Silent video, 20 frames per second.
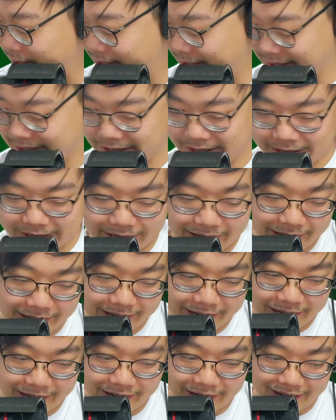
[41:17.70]
just to
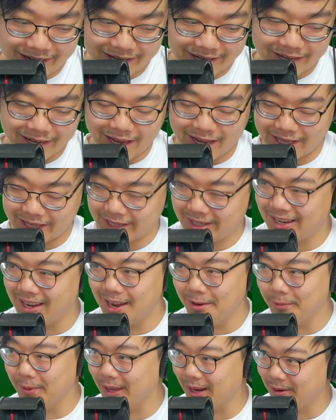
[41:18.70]
stay on
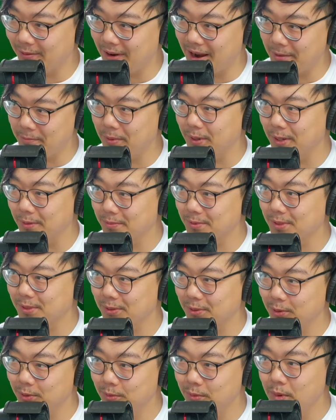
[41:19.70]
time, we got to wrap it up soon.